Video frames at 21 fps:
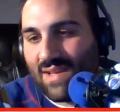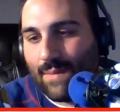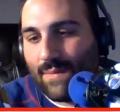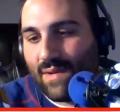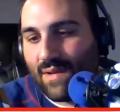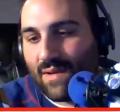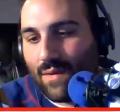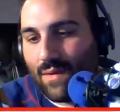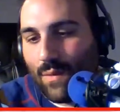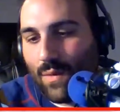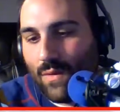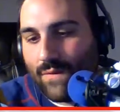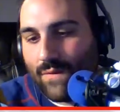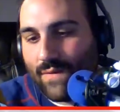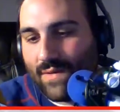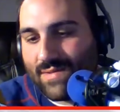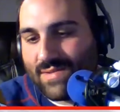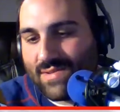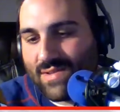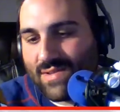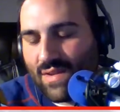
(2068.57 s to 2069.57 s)
I'm gonna go
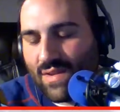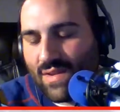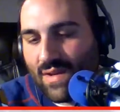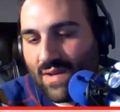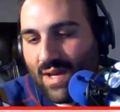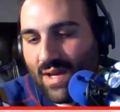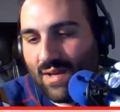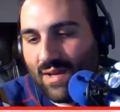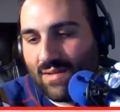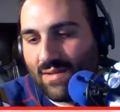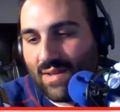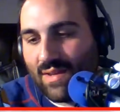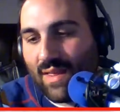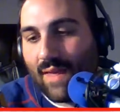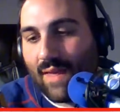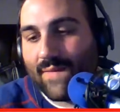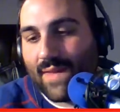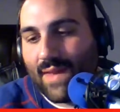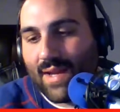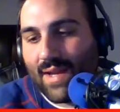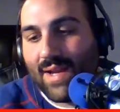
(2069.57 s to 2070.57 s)
over into their holiday. They
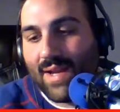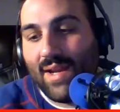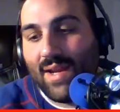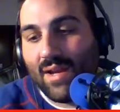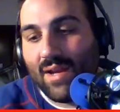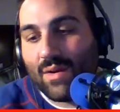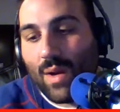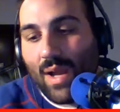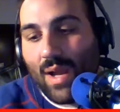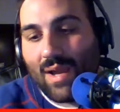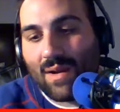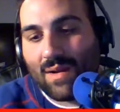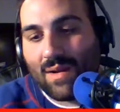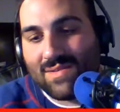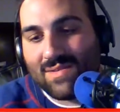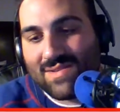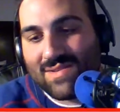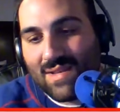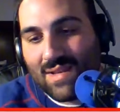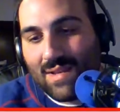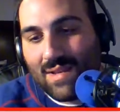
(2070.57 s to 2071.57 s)
have a lot of
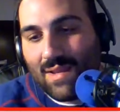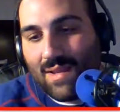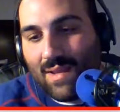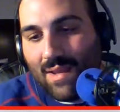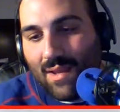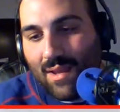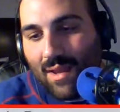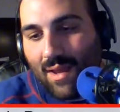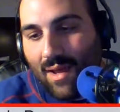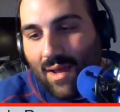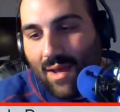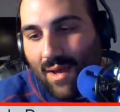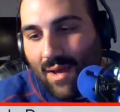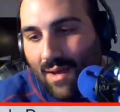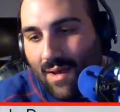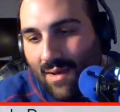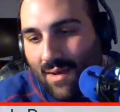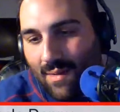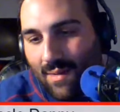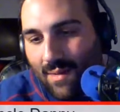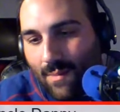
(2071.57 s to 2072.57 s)
nutcrackers.
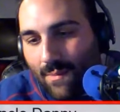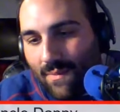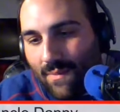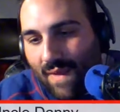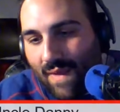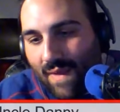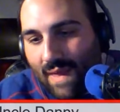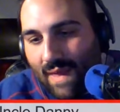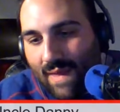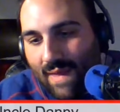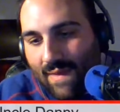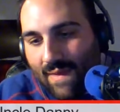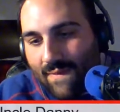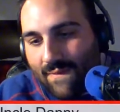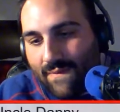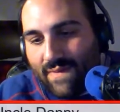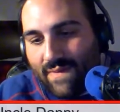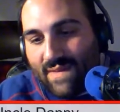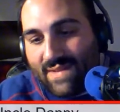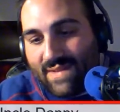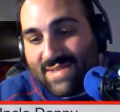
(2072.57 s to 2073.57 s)
They
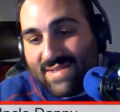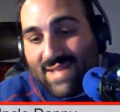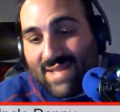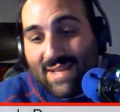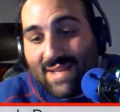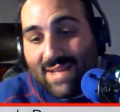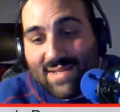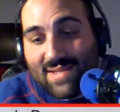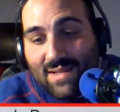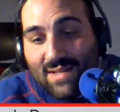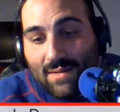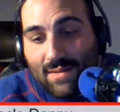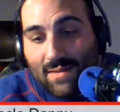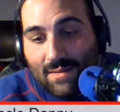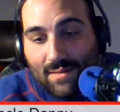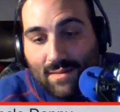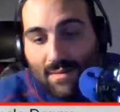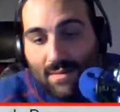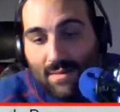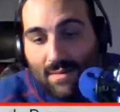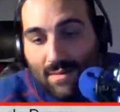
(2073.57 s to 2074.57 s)
have the Santa
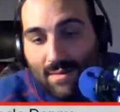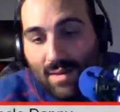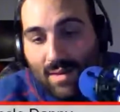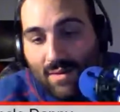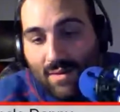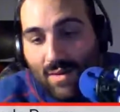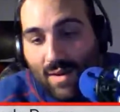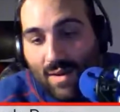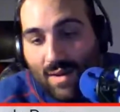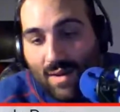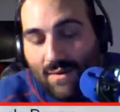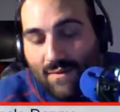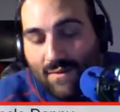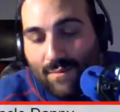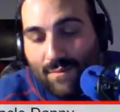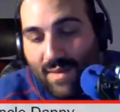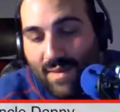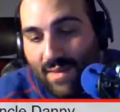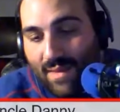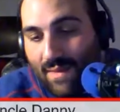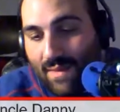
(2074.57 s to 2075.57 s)
Nutcracker of
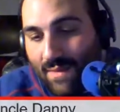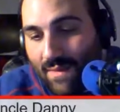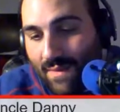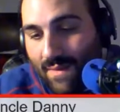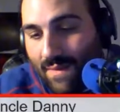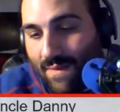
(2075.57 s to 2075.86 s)
Mickey.